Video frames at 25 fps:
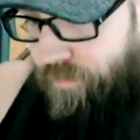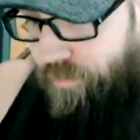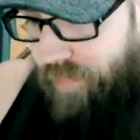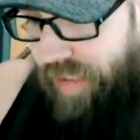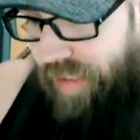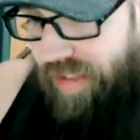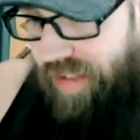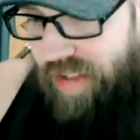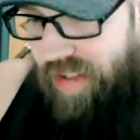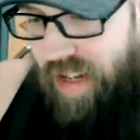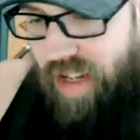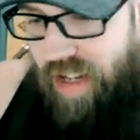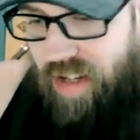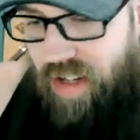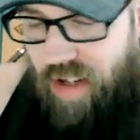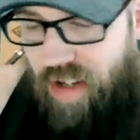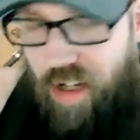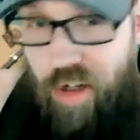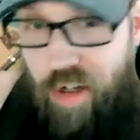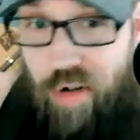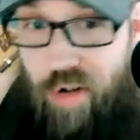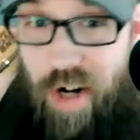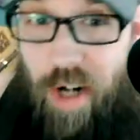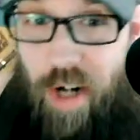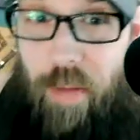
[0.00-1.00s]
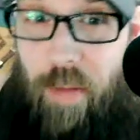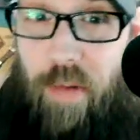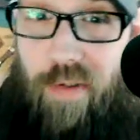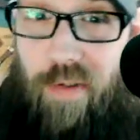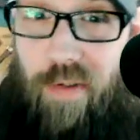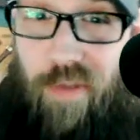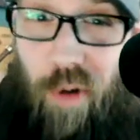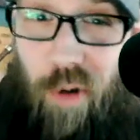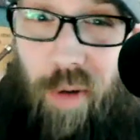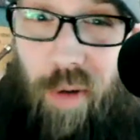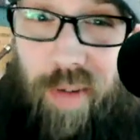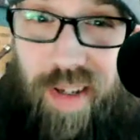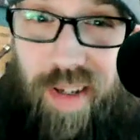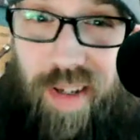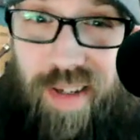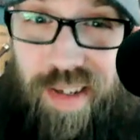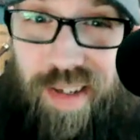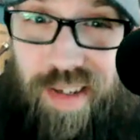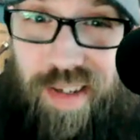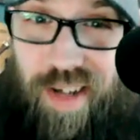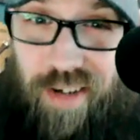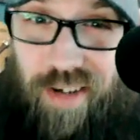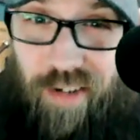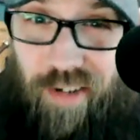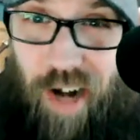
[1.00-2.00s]
let's say his on-track performance
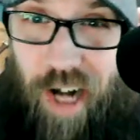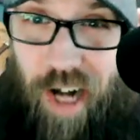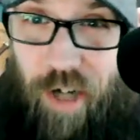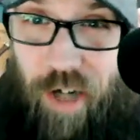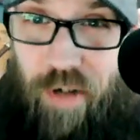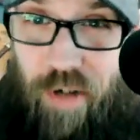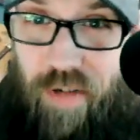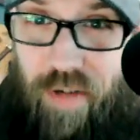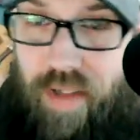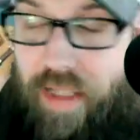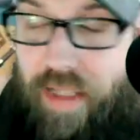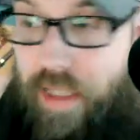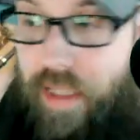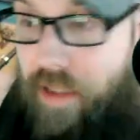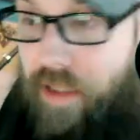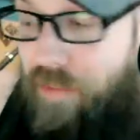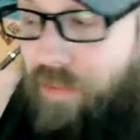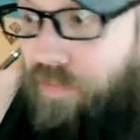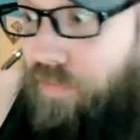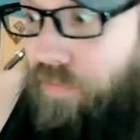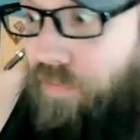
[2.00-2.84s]
has never actually